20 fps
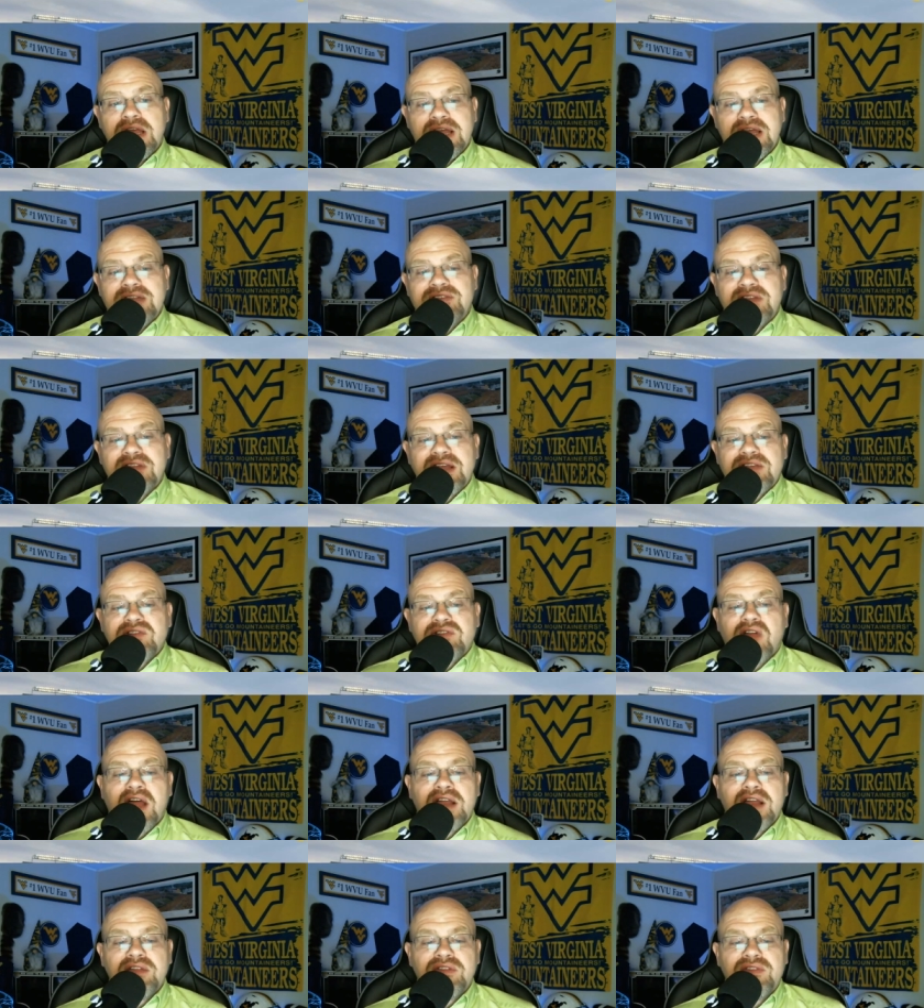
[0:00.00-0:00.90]
it's less
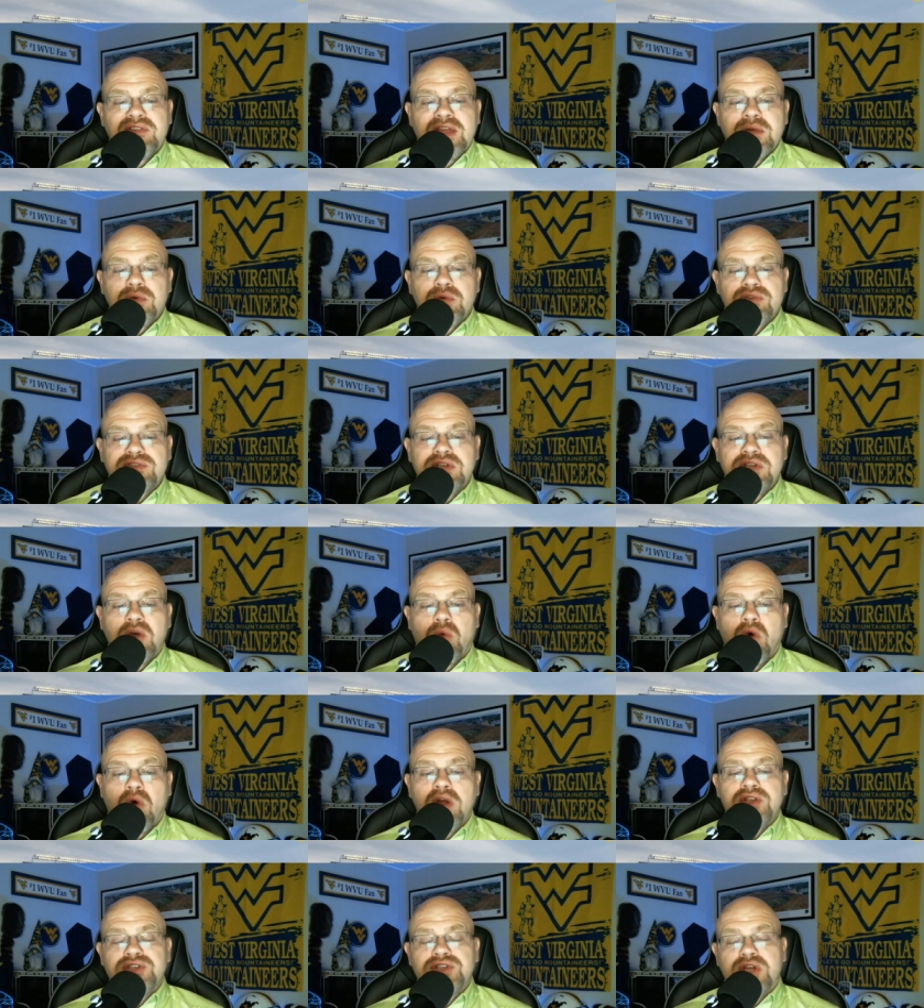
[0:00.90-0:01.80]
likely that they will still
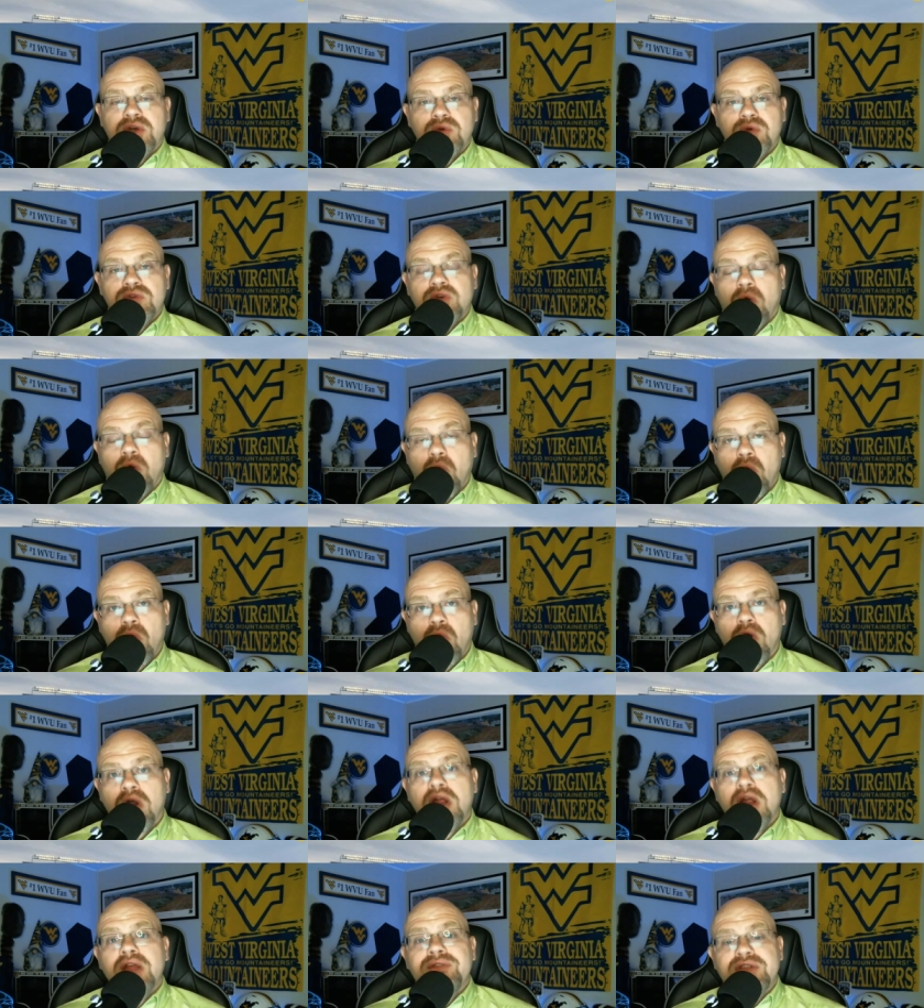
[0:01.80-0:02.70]
want Jones
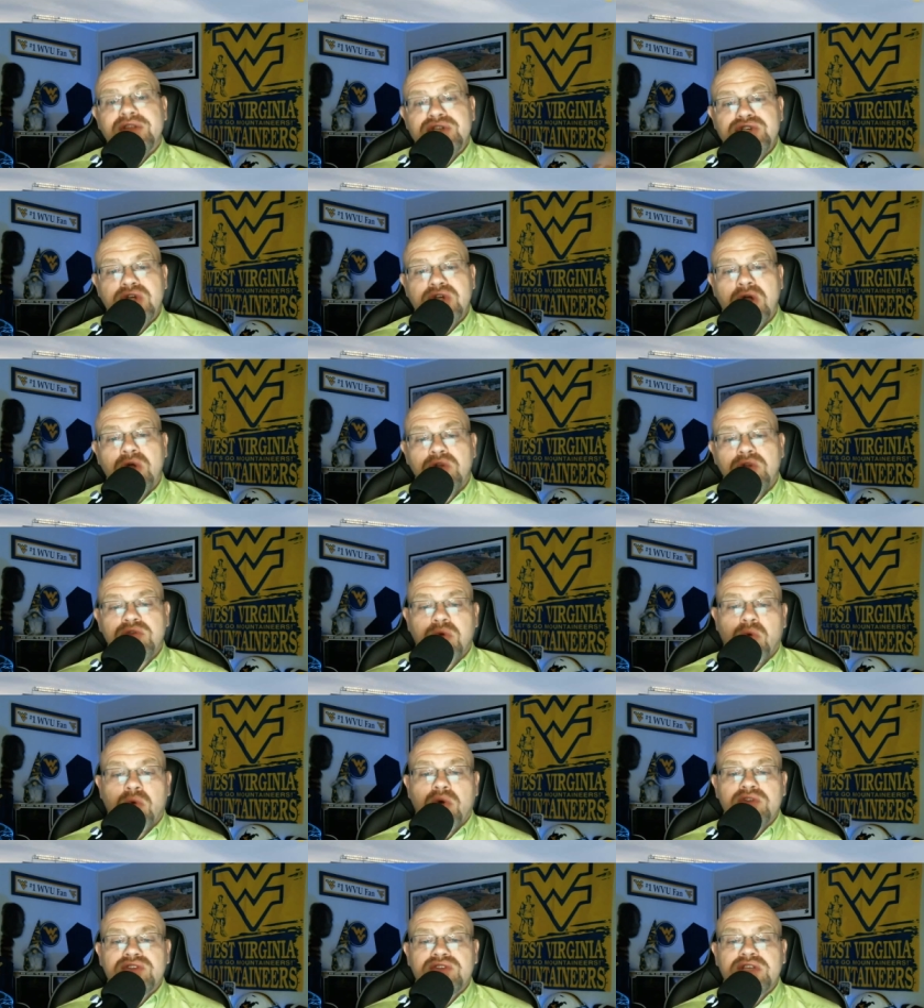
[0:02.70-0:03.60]
or that Jones
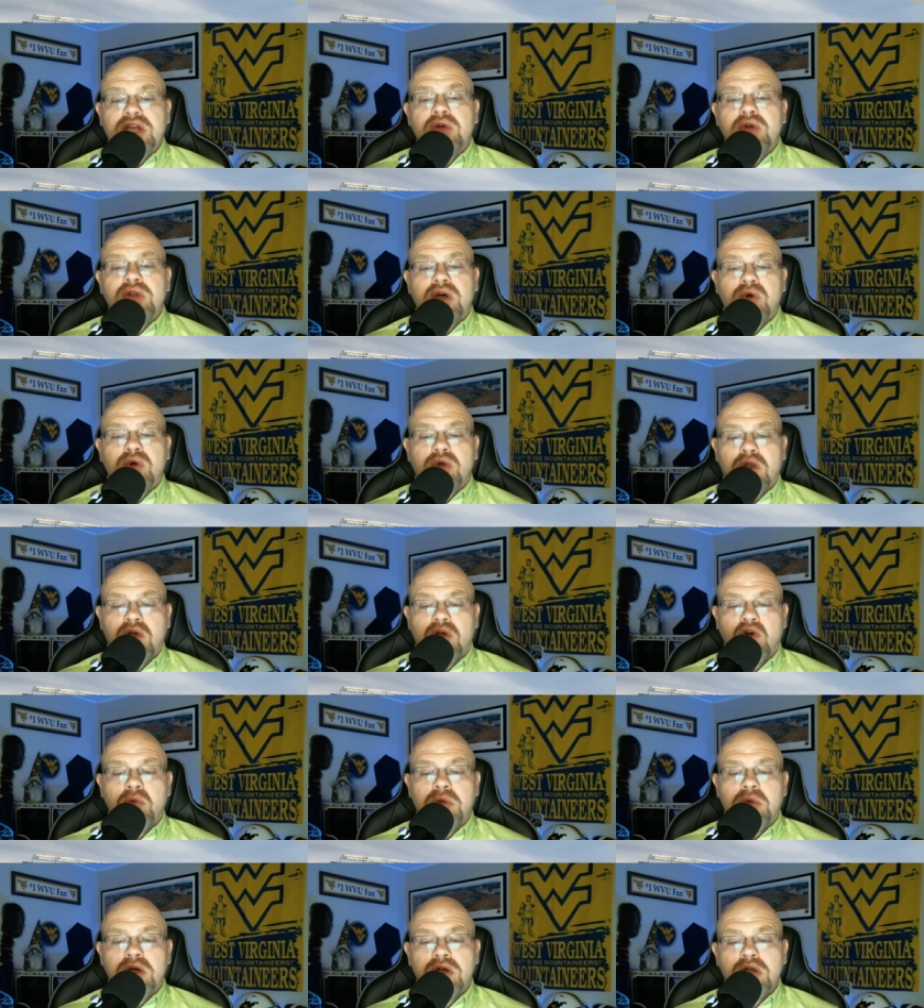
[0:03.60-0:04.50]
will want to go to
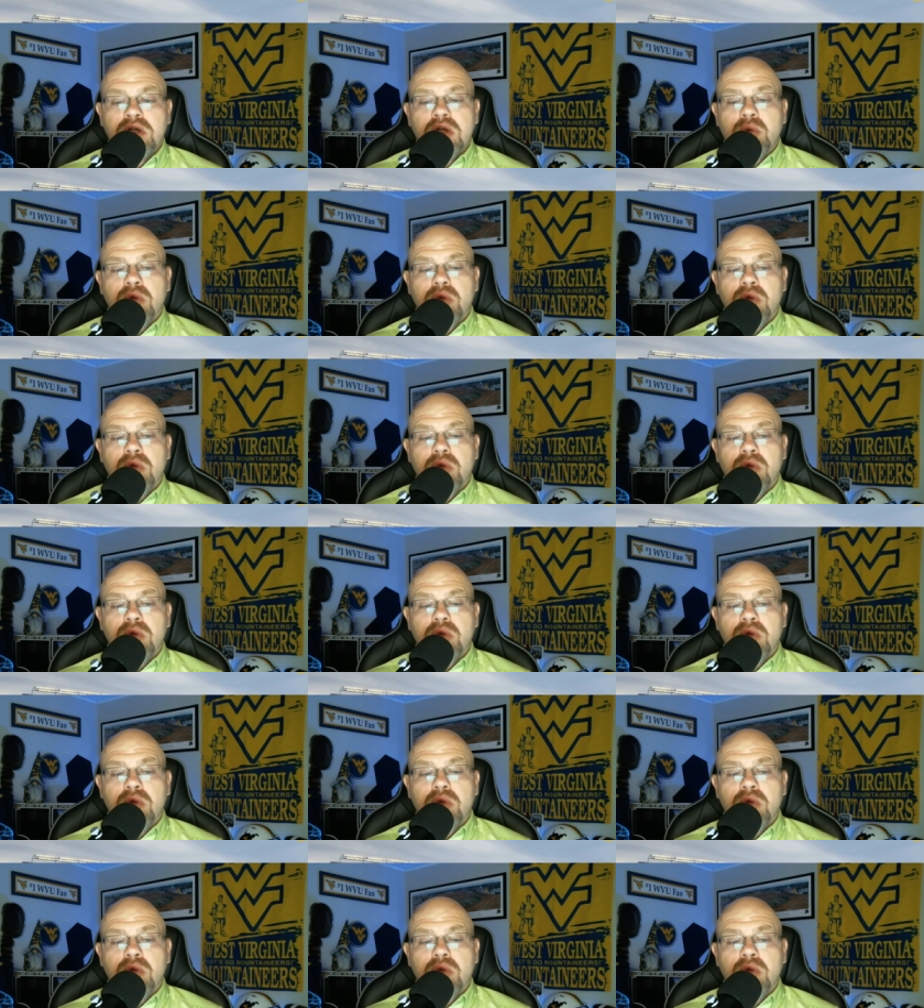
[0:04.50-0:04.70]
Oklahoma,